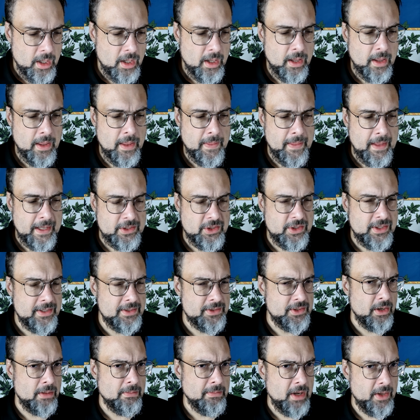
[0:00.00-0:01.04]
And that she is
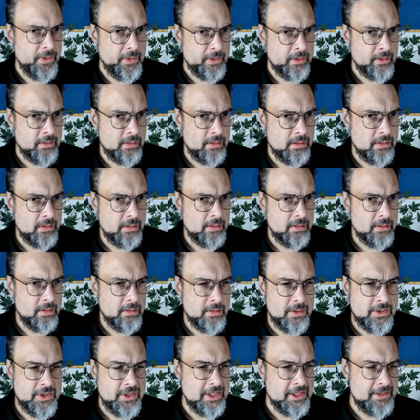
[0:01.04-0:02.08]
our mother, that
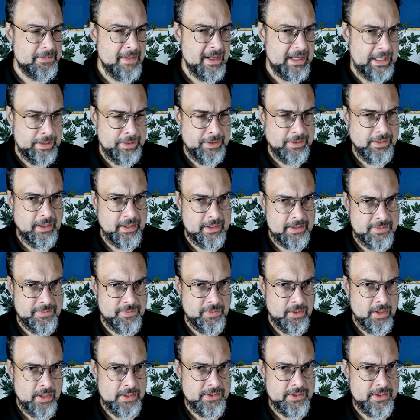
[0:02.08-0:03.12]
she is many things for
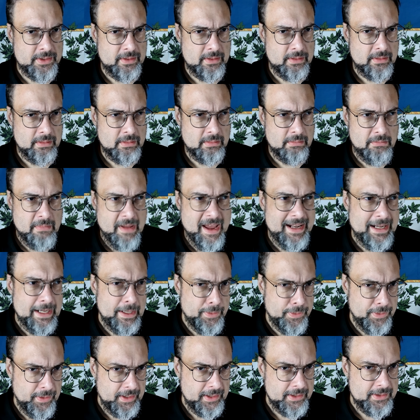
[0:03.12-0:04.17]
us, many
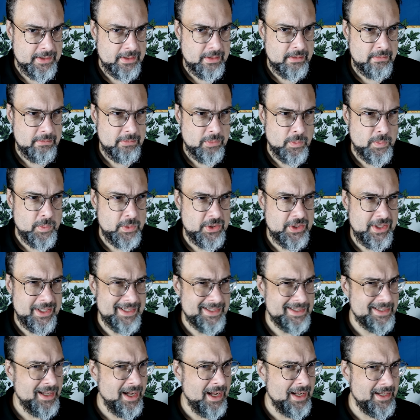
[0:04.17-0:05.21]
things, but she is
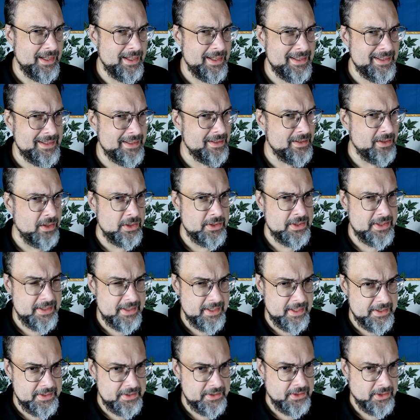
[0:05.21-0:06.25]
not, isn't our
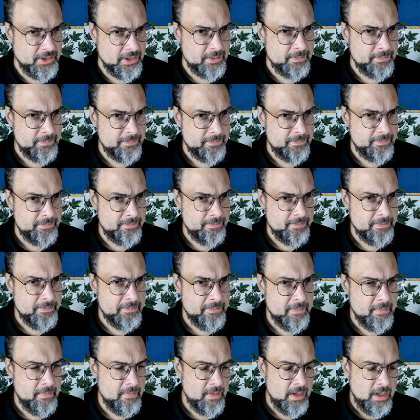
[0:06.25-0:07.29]
sister.
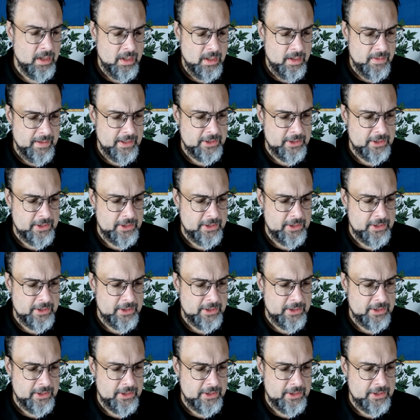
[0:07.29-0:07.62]
That